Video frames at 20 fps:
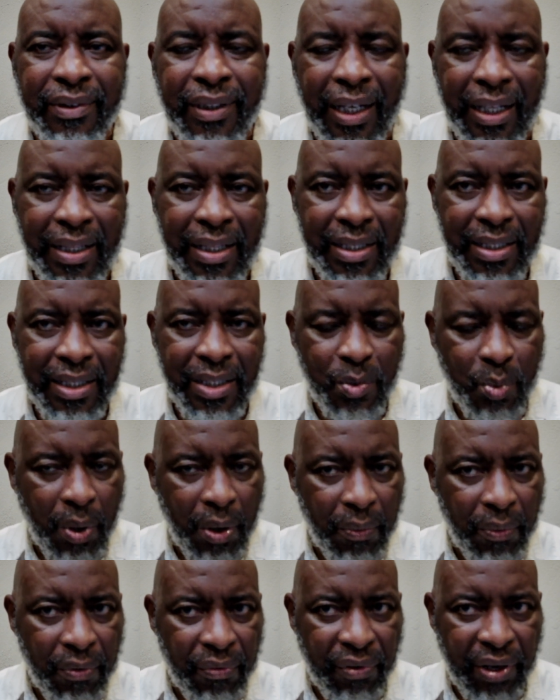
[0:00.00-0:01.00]
And this is
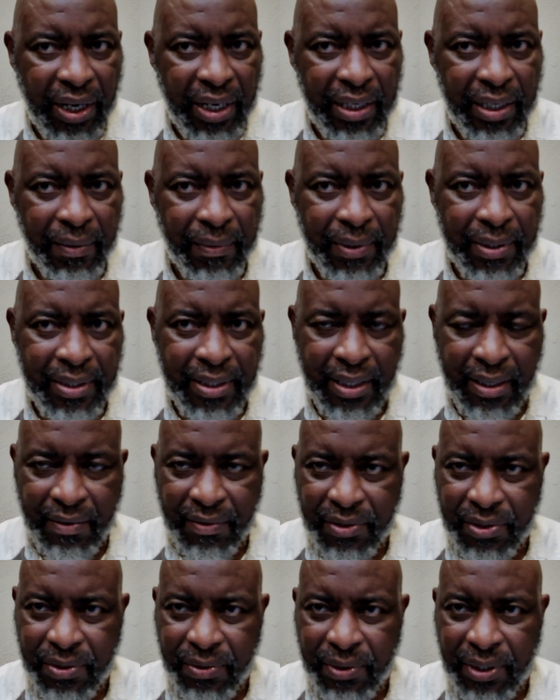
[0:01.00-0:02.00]
where we find
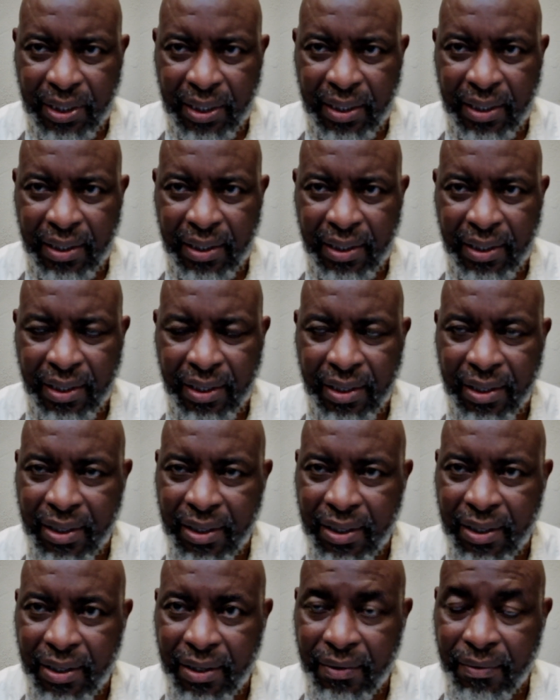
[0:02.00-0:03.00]
ourselves today.
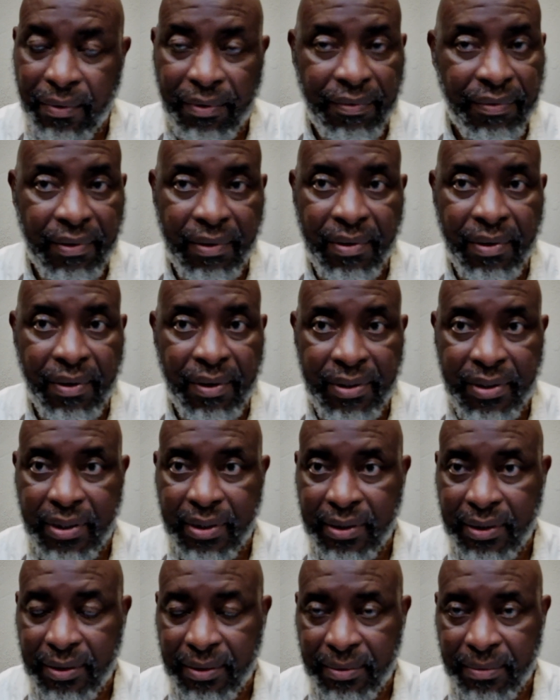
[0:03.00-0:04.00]
We've
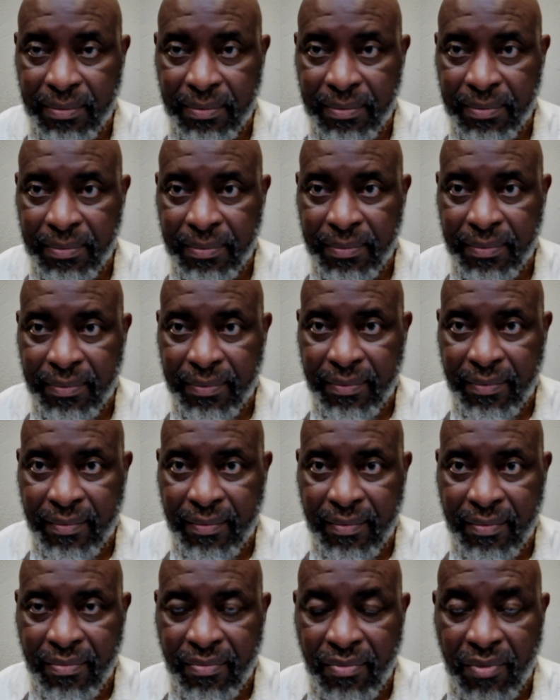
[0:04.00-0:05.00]
forgotten.
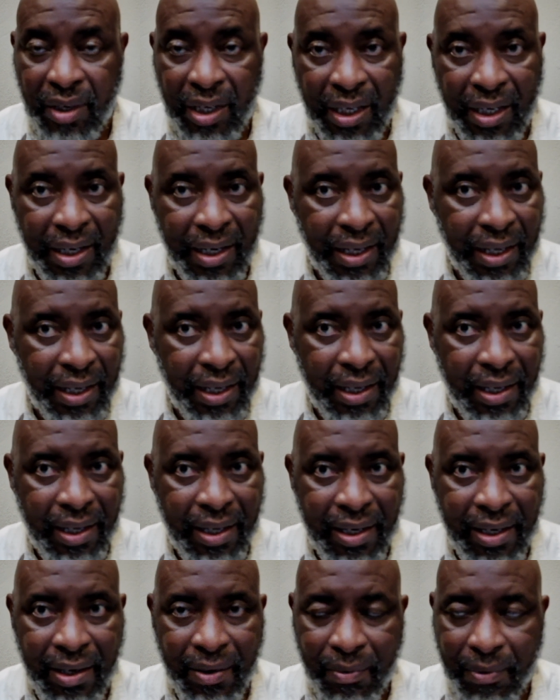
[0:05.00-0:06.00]
And
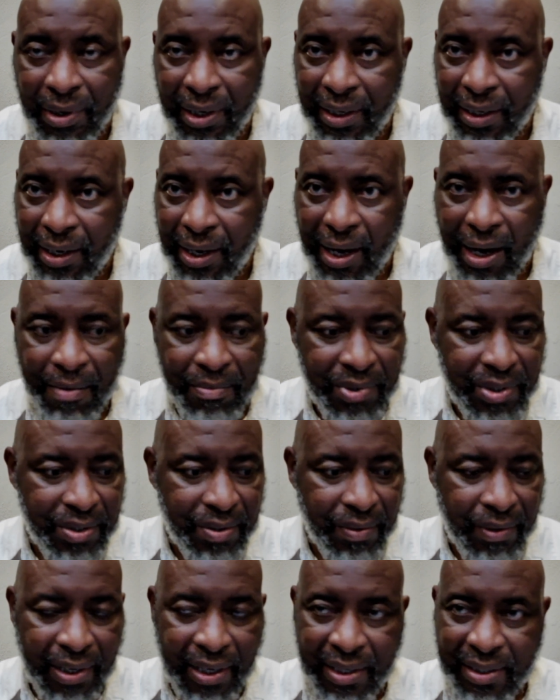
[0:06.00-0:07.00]
anyone comes
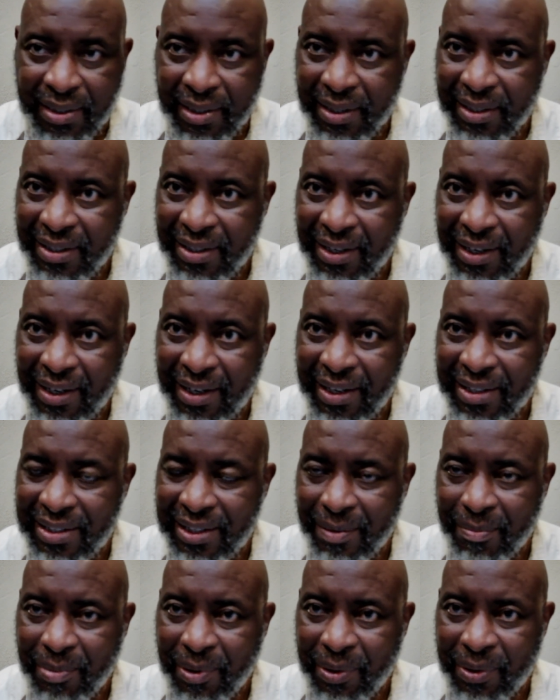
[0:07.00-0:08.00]
to us and tell us
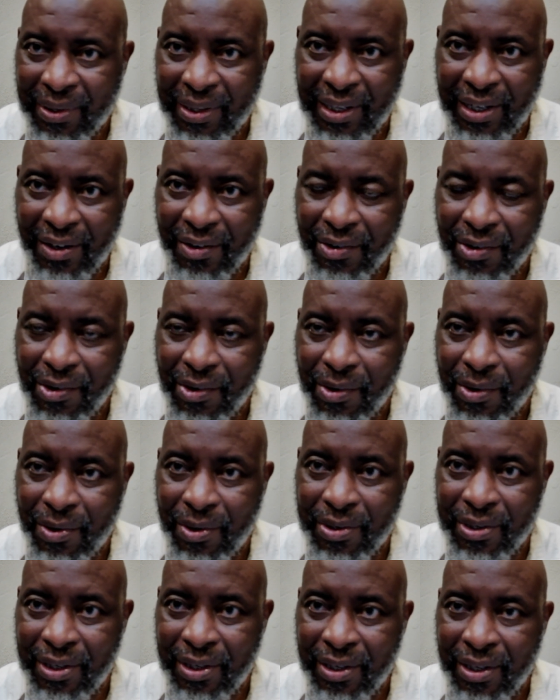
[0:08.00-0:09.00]
about their
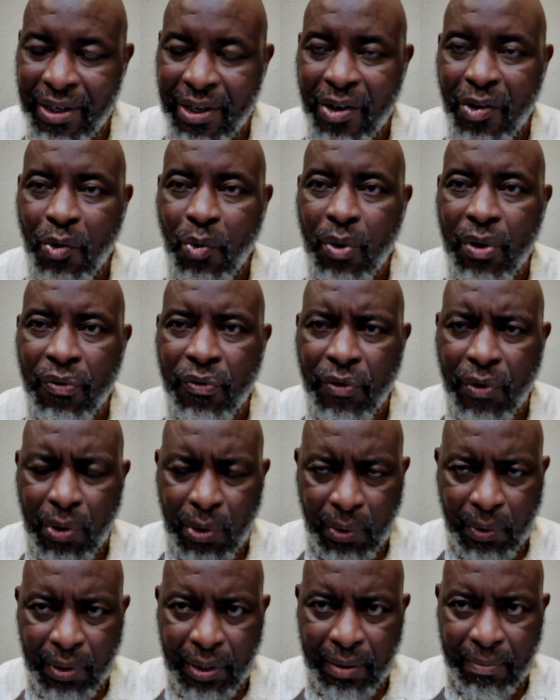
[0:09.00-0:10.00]
God, we
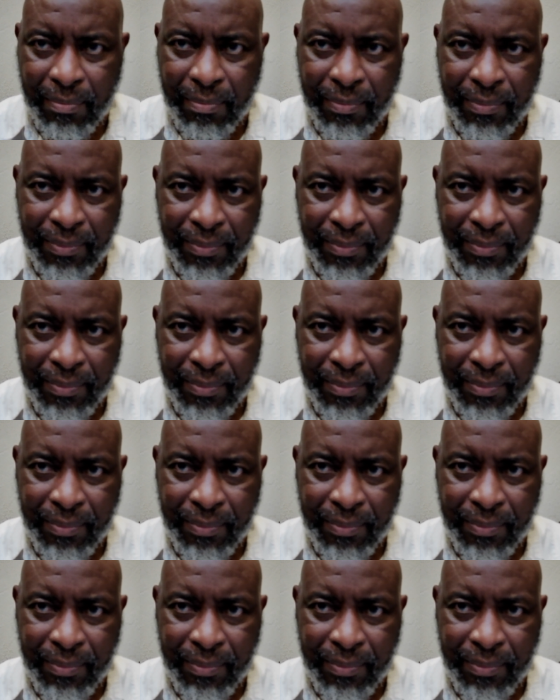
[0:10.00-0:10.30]
follow them.